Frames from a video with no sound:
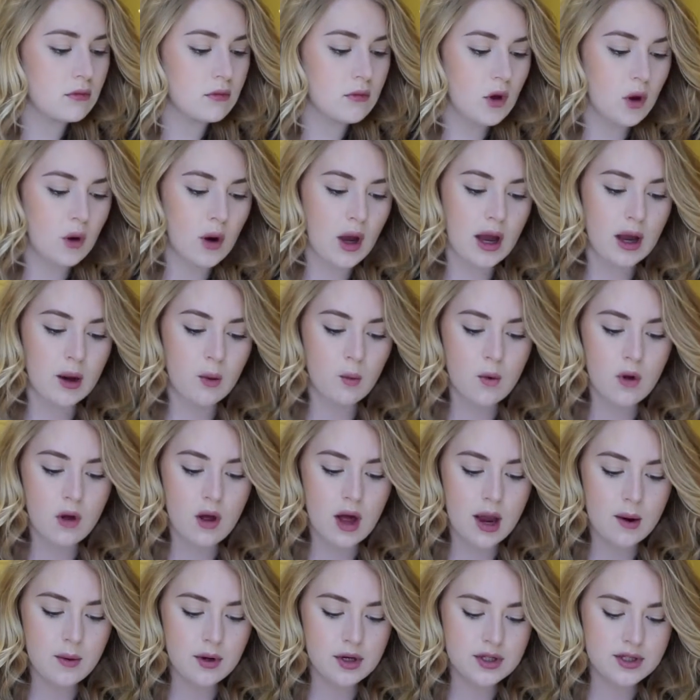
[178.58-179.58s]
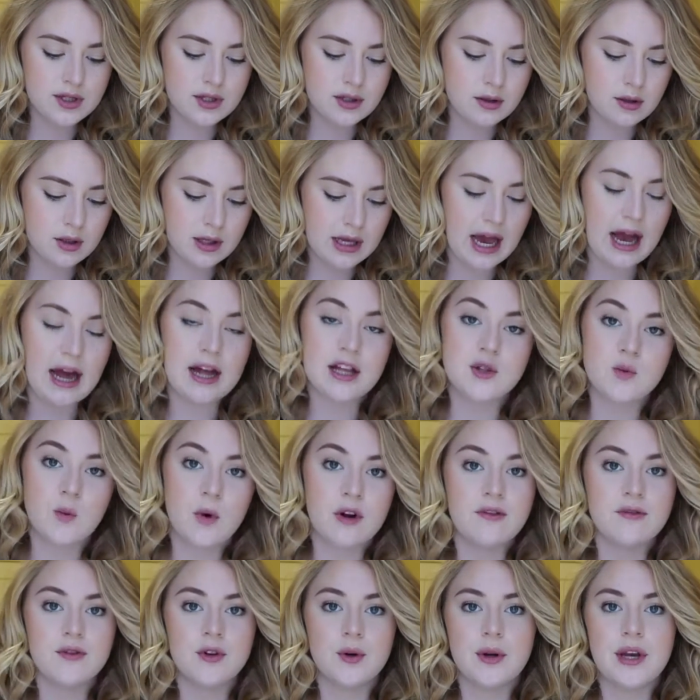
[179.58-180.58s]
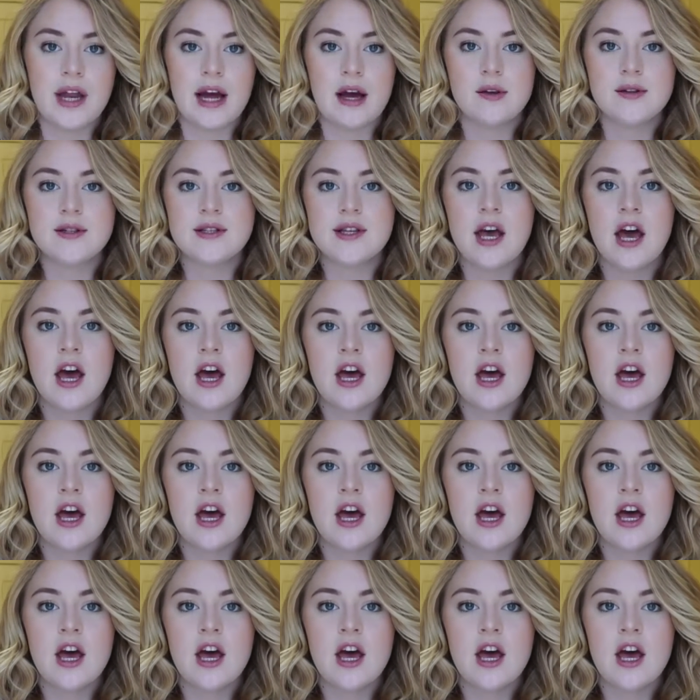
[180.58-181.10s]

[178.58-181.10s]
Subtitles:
Okay, well yeah, it's 1 fluid ounce.